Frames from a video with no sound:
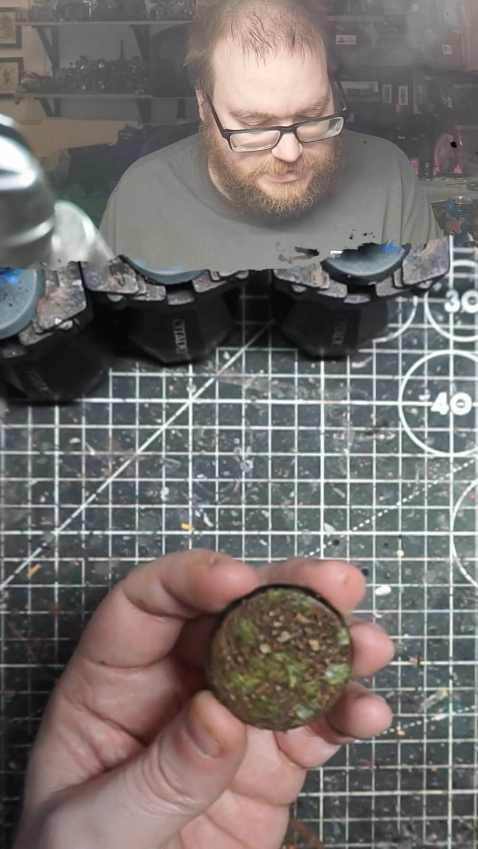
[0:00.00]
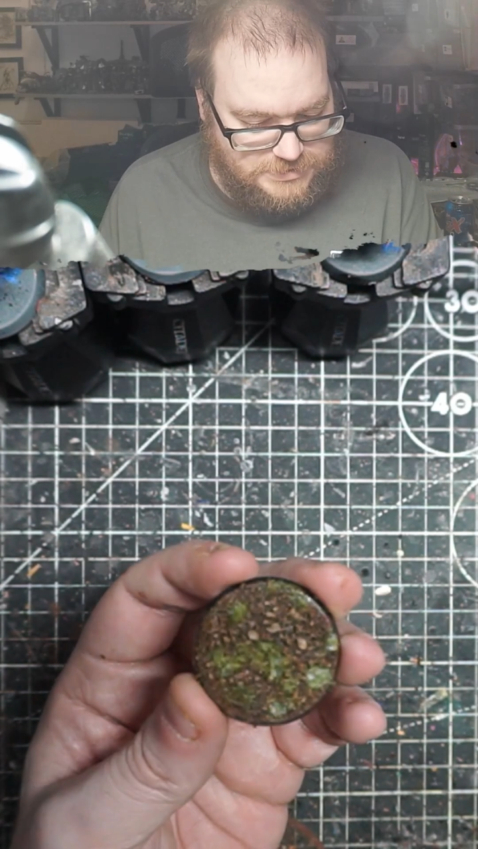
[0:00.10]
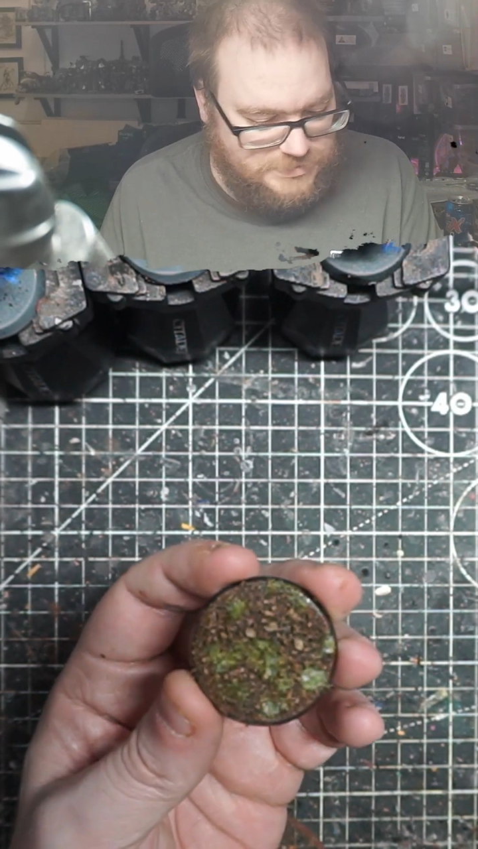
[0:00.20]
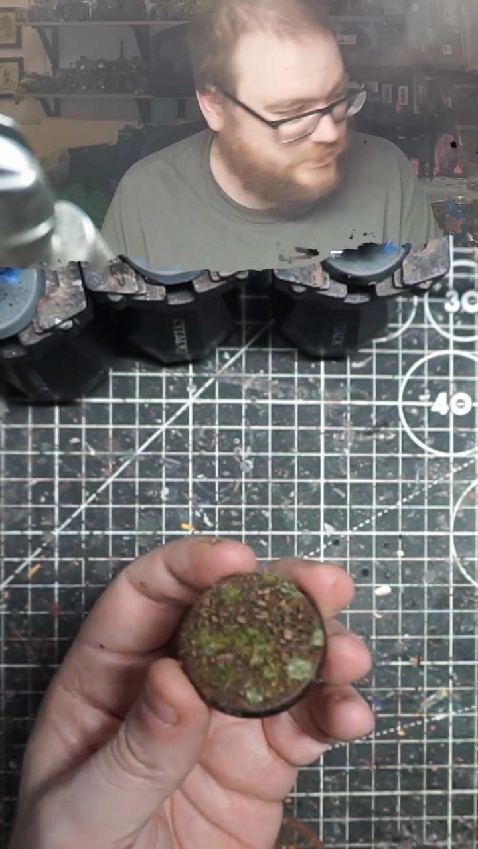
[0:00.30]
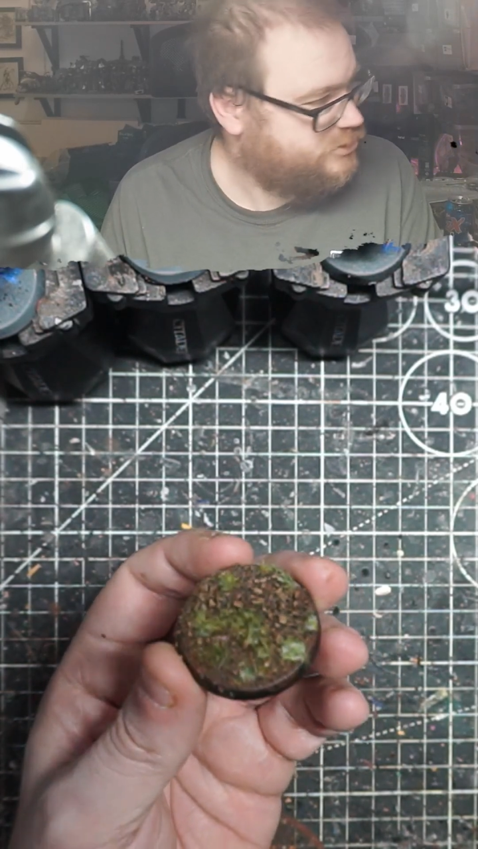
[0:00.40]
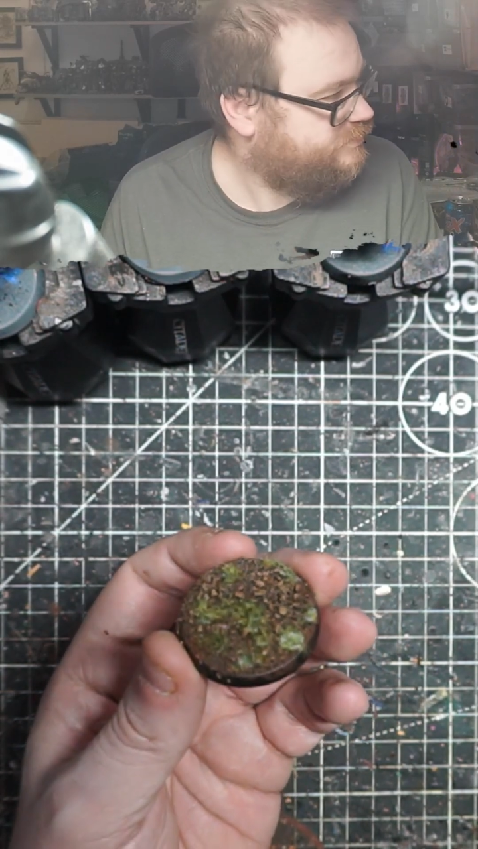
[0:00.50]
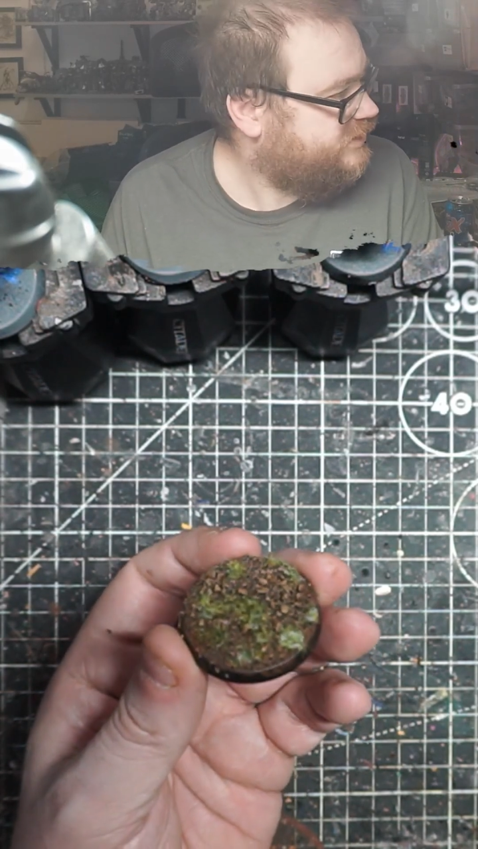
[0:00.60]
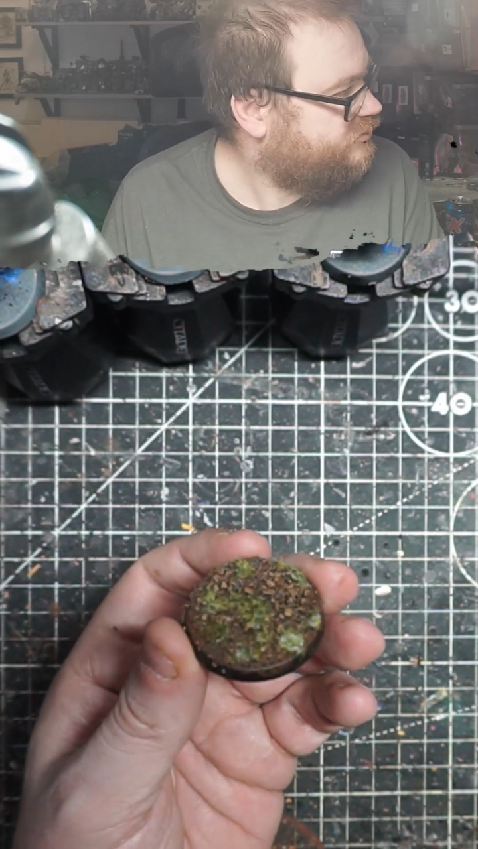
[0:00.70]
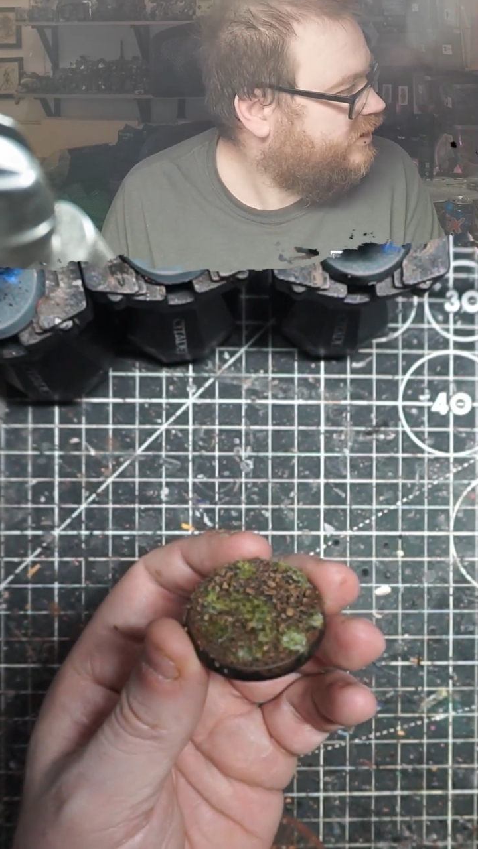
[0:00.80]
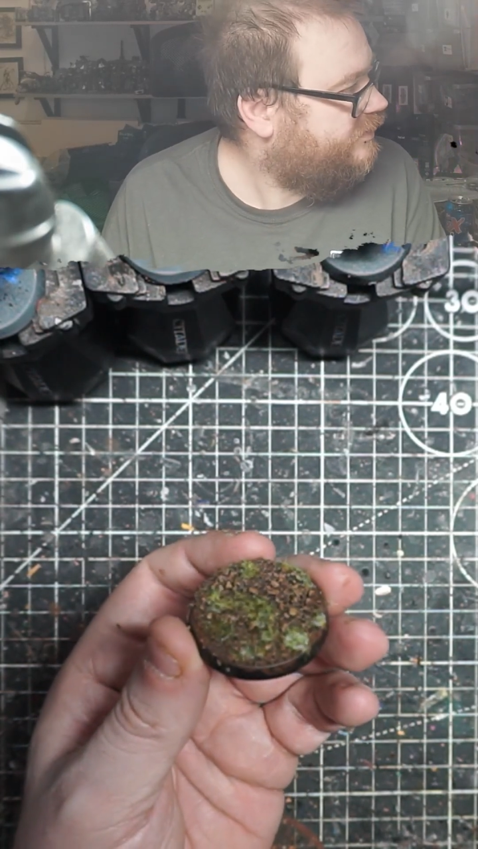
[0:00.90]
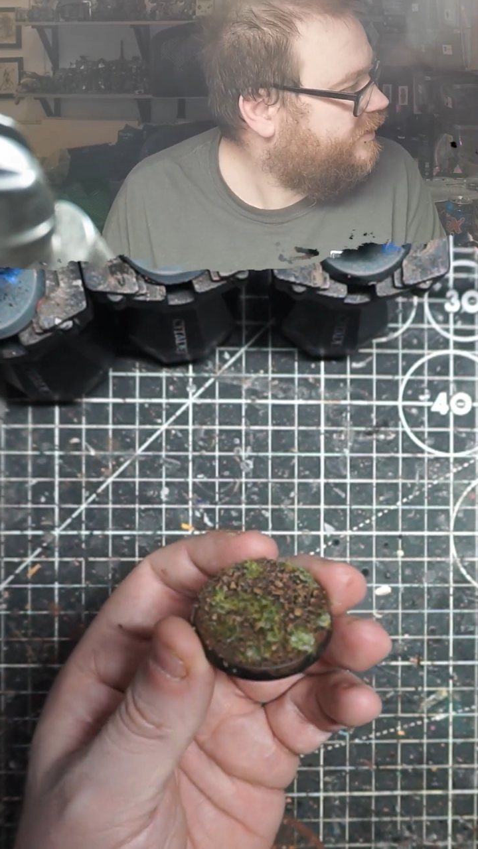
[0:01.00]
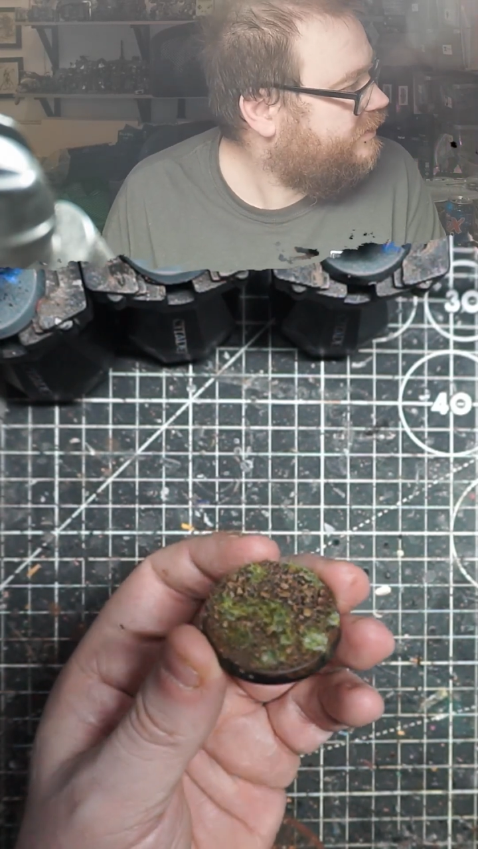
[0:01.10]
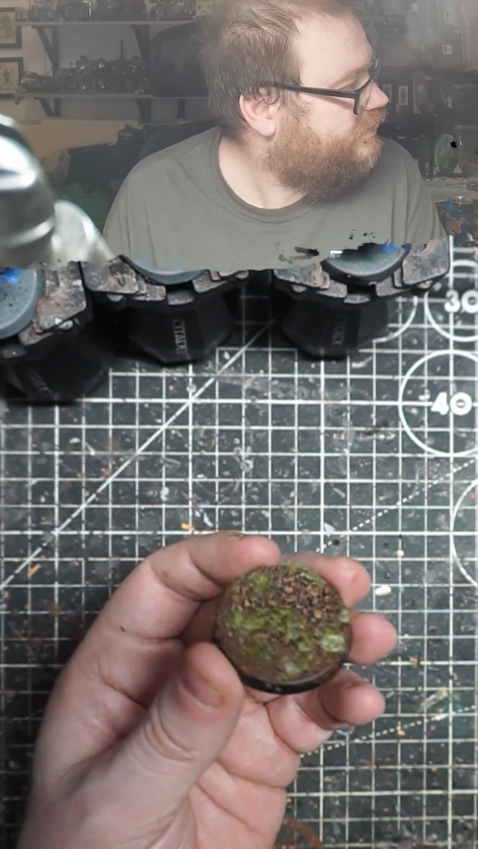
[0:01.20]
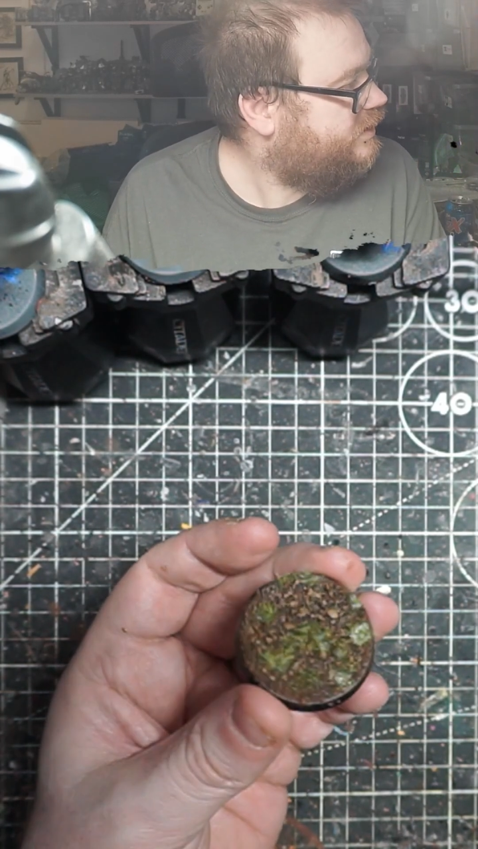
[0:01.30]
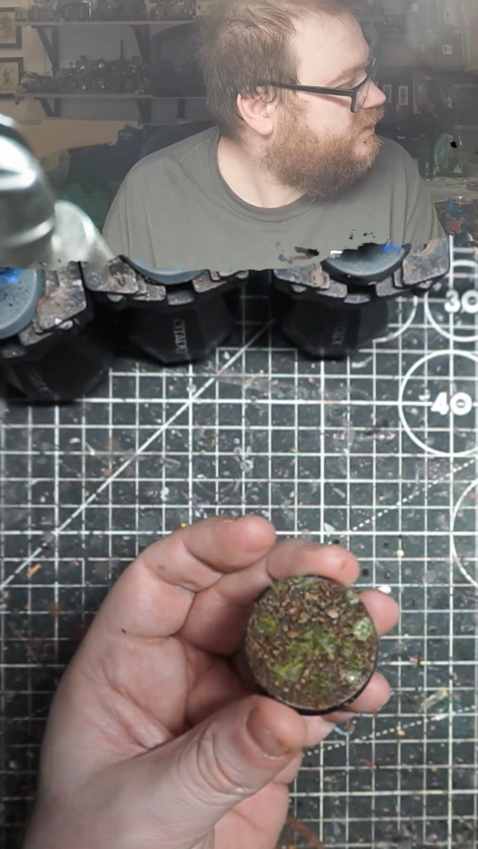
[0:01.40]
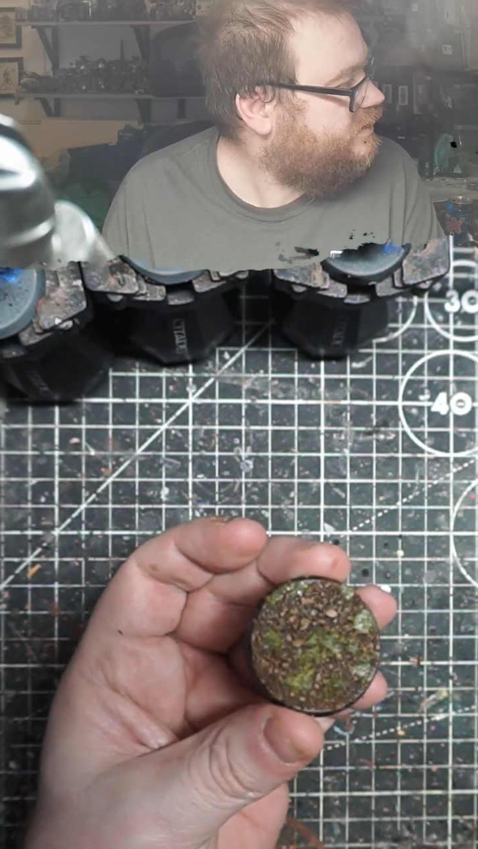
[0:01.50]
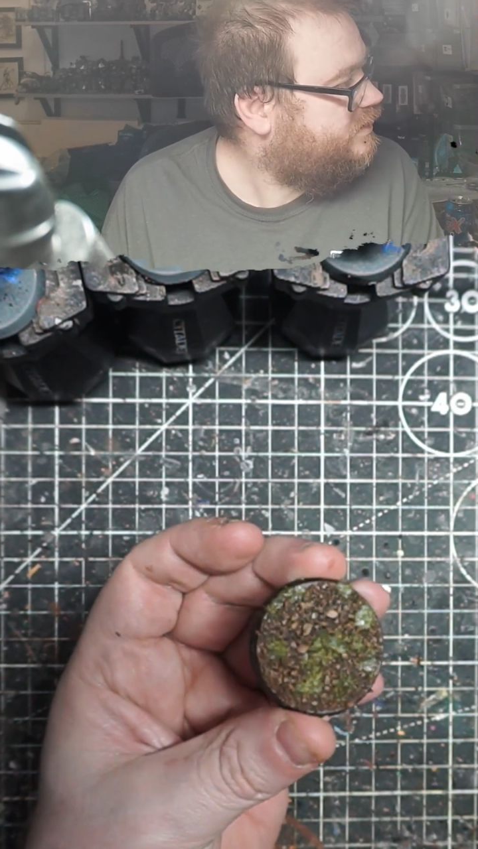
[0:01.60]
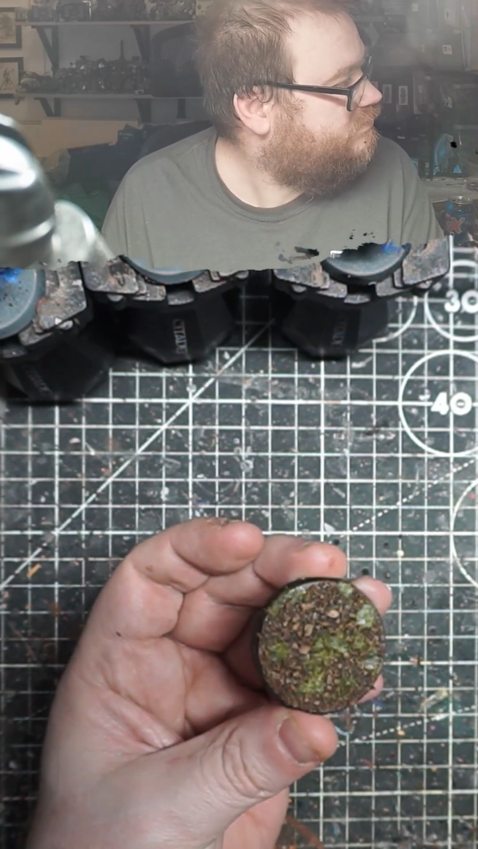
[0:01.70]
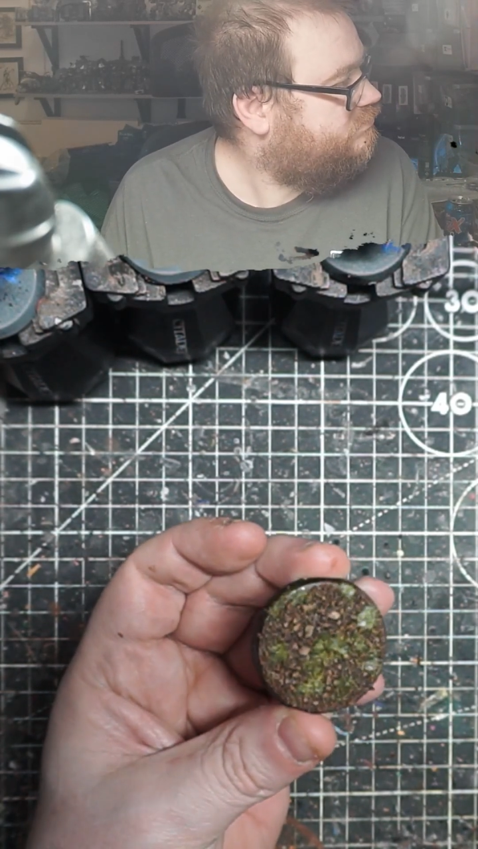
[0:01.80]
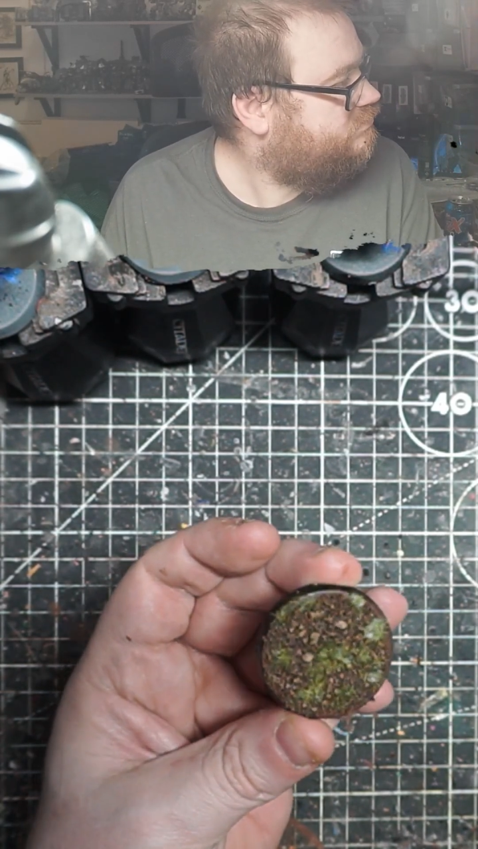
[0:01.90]
it looks a bit dry at the minute, but
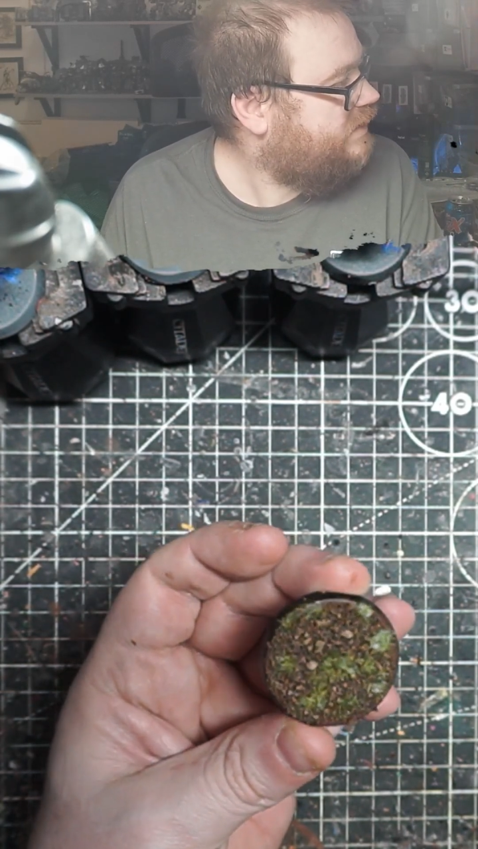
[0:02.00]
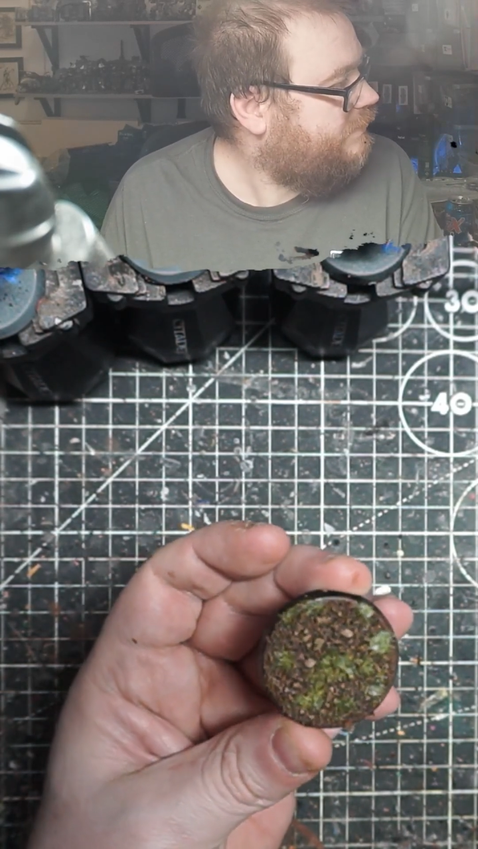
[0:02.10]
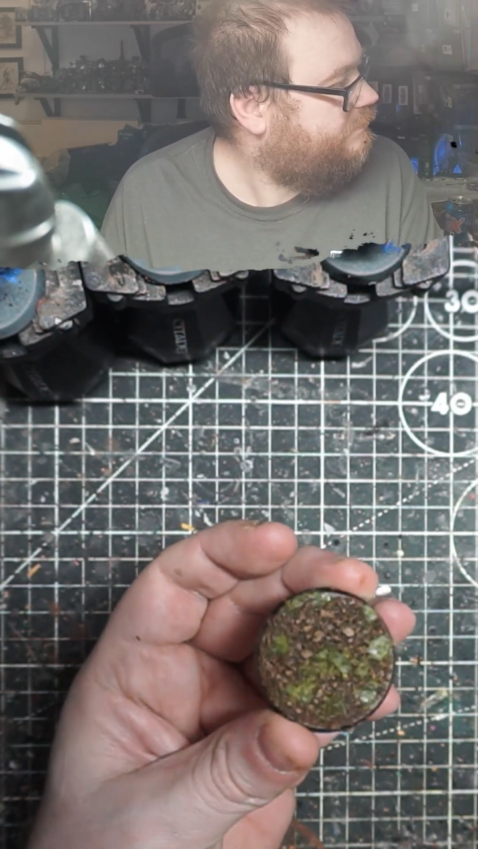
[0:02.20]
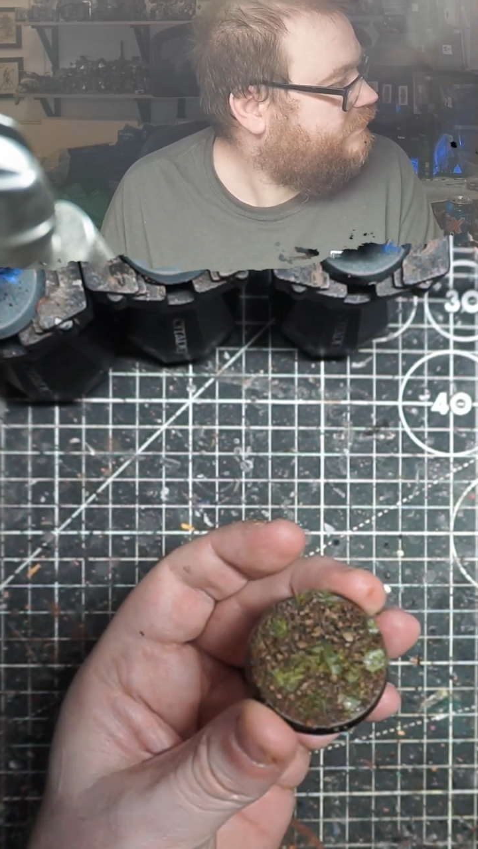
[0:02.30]
yeah,